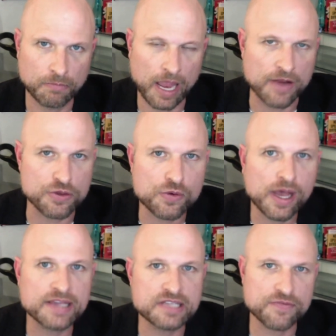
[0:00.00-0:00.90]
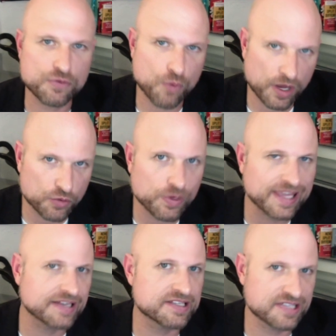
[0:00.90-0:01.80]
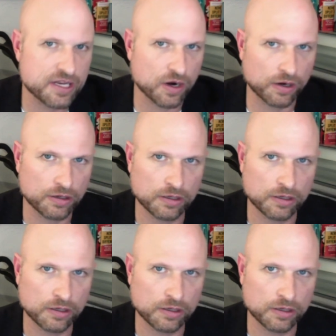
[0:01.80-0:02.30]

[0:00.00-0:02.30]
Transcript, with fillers: And you guys, if you want to reconsider